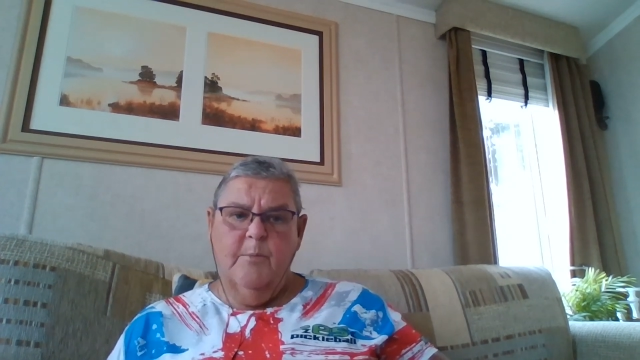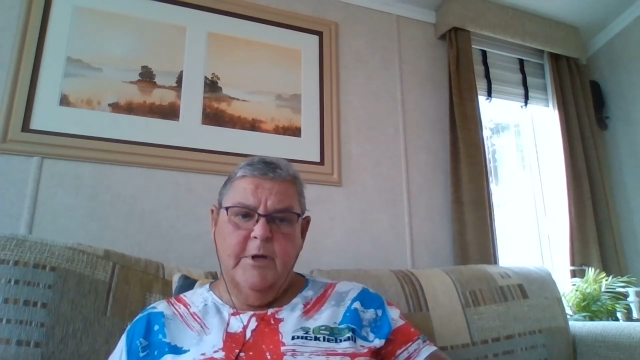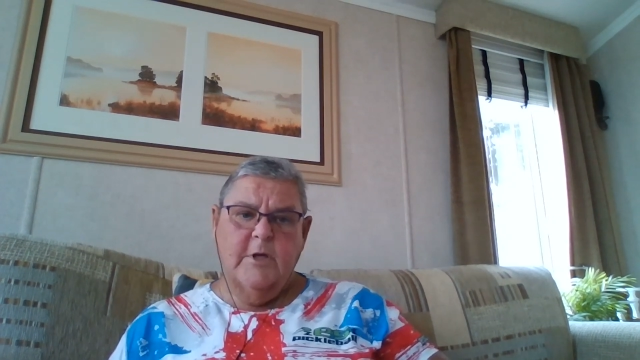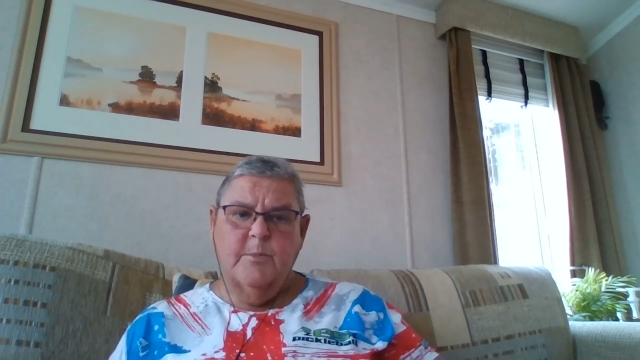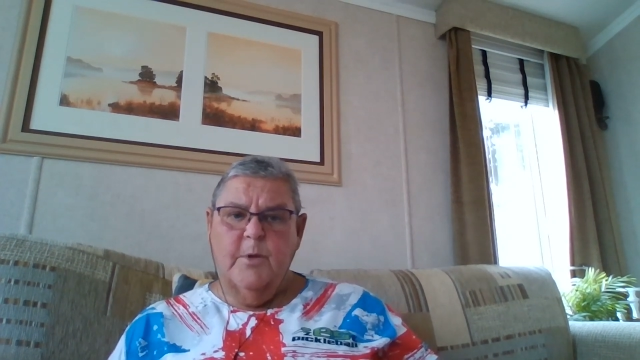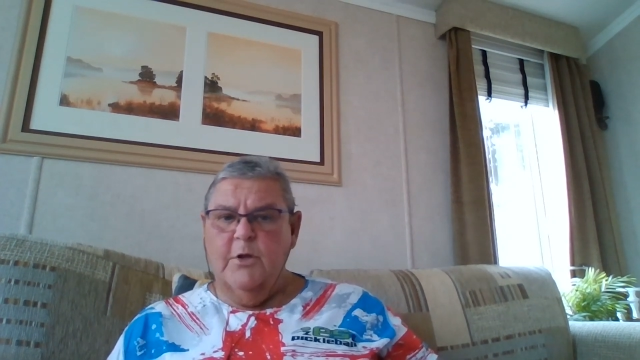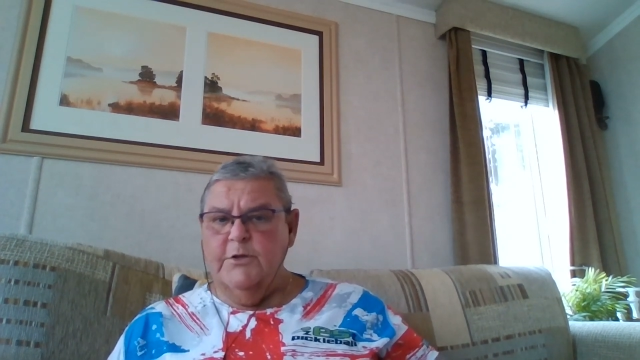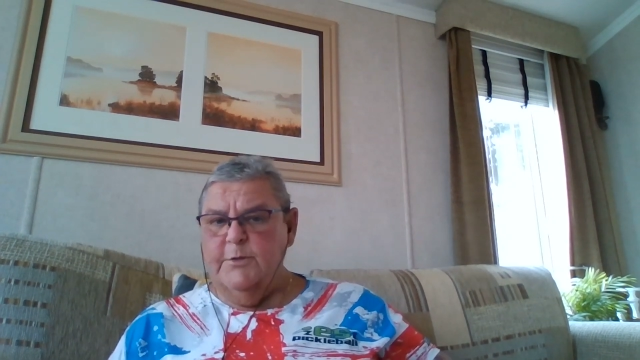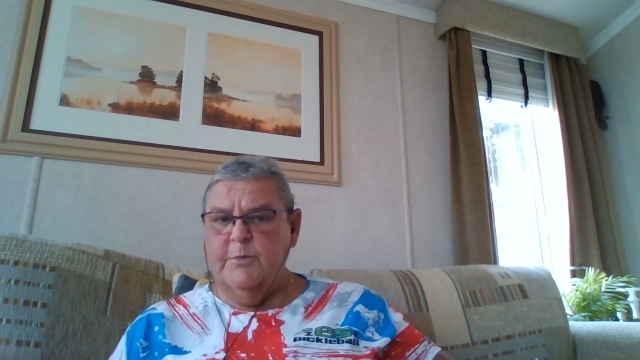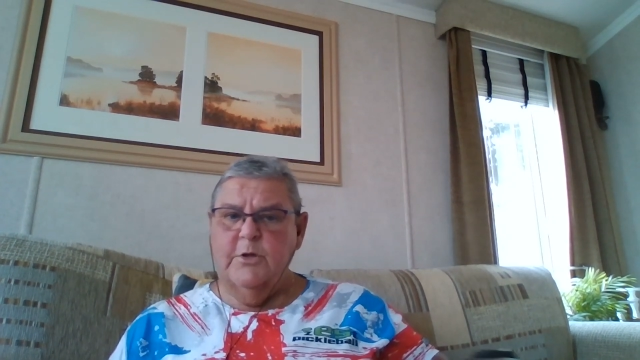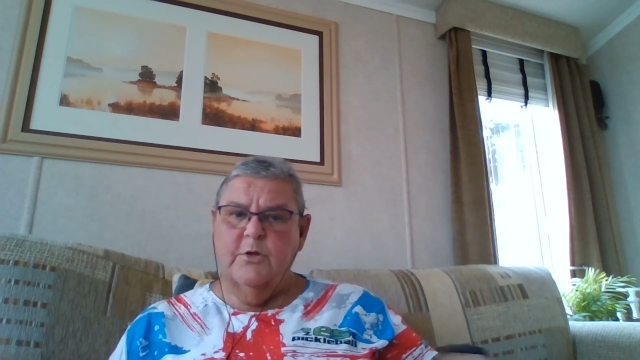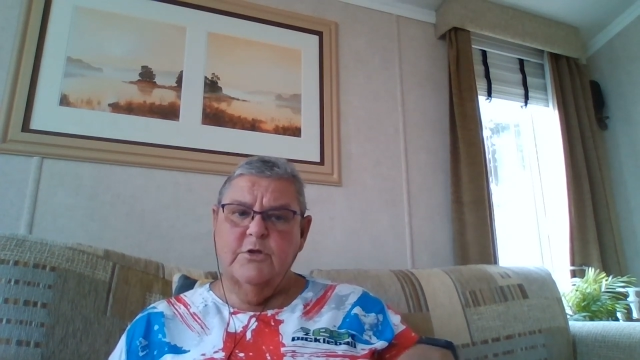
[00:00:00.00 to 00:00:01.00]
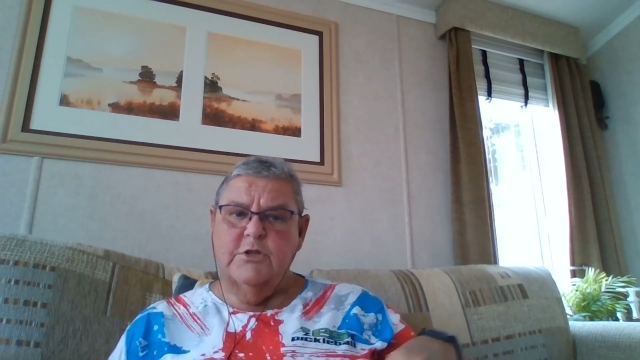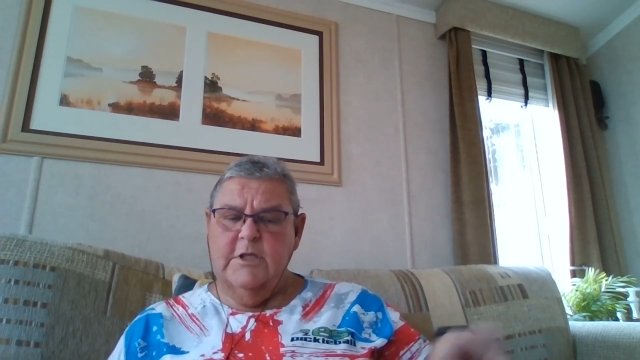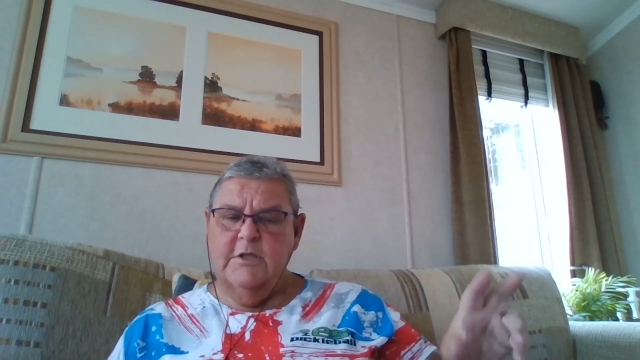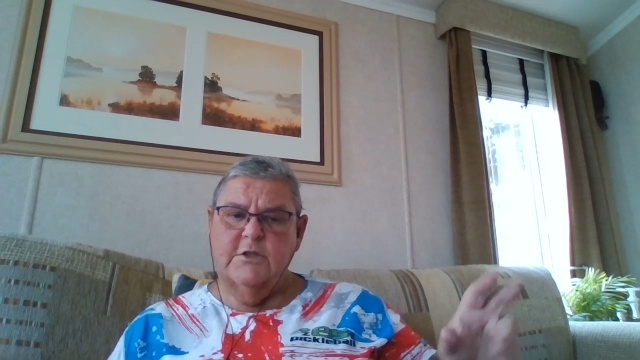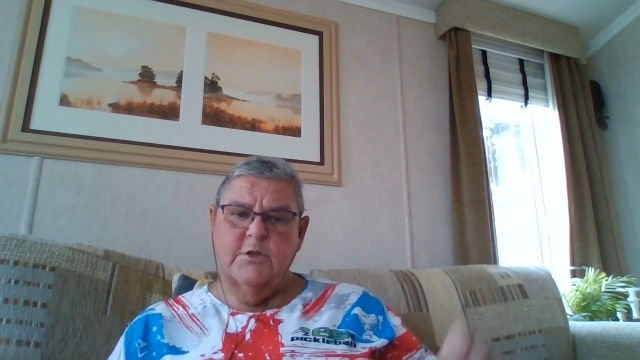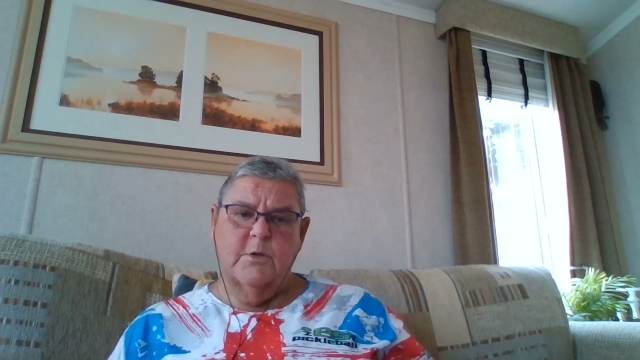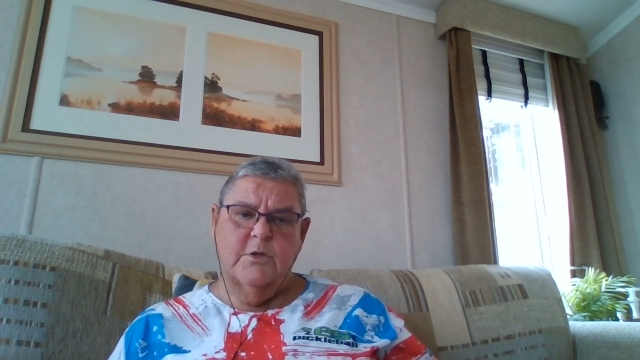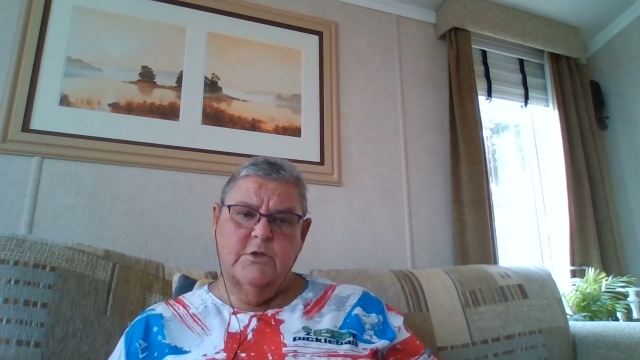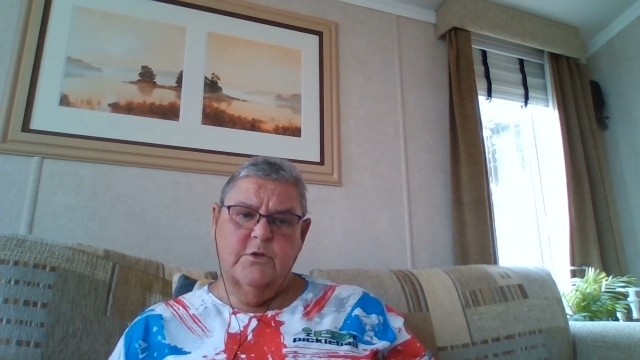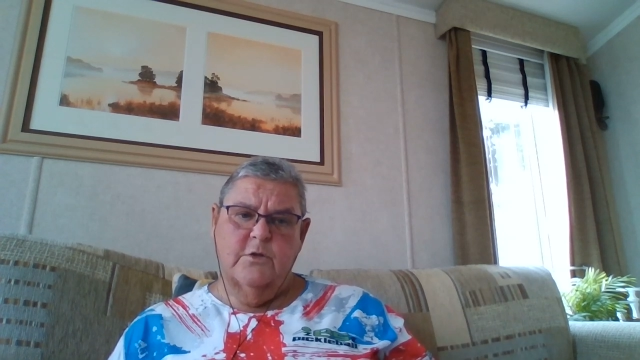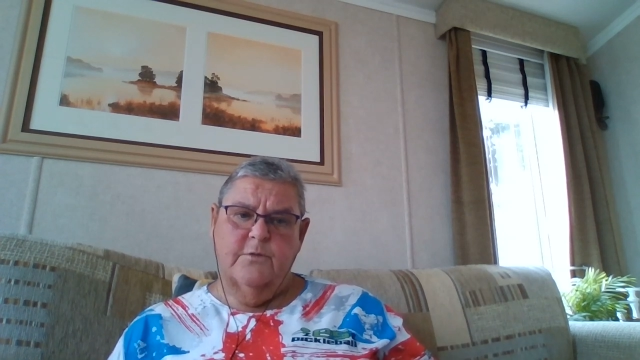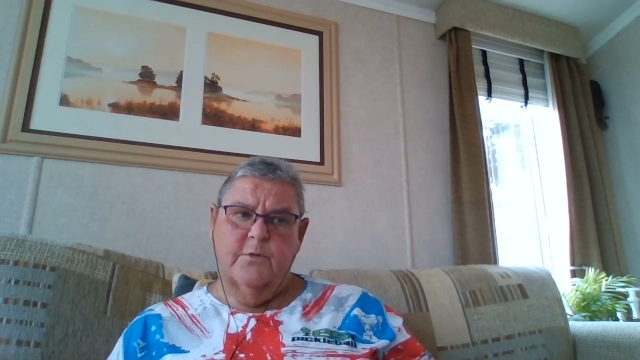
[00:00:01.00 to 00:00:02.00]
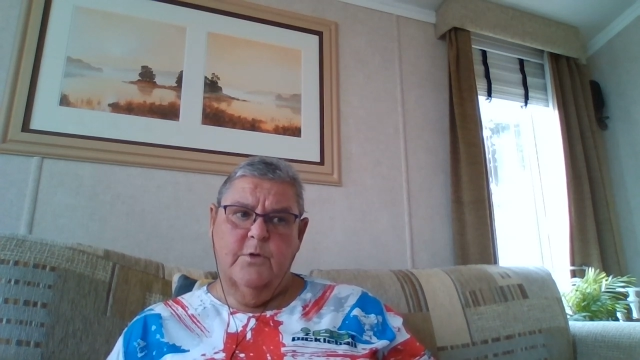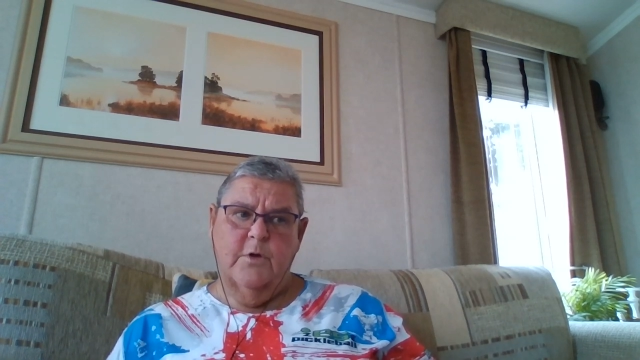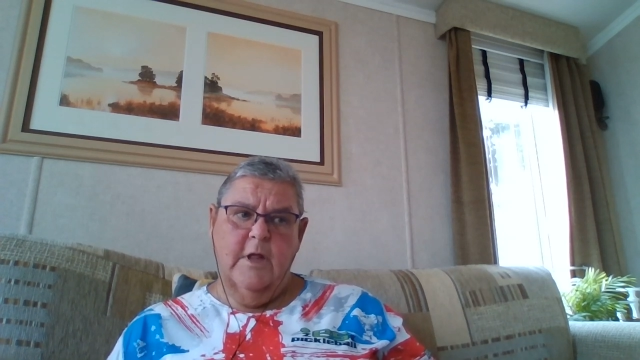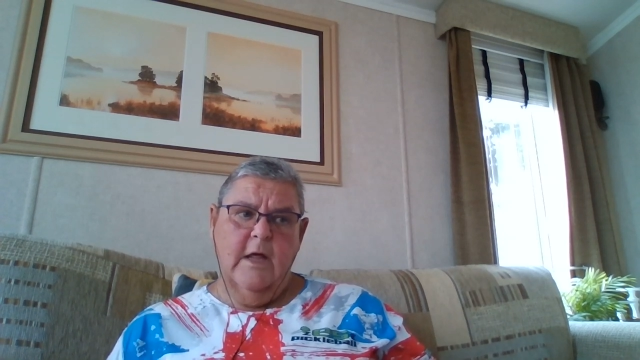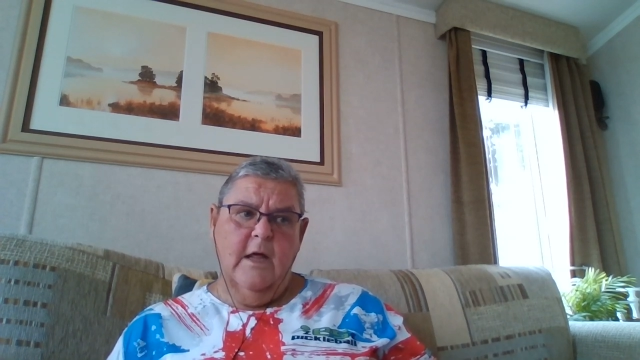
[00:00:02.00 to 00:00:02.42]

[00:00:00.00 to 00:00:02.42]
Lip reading: pickleball, some coaching, and so on and so forth.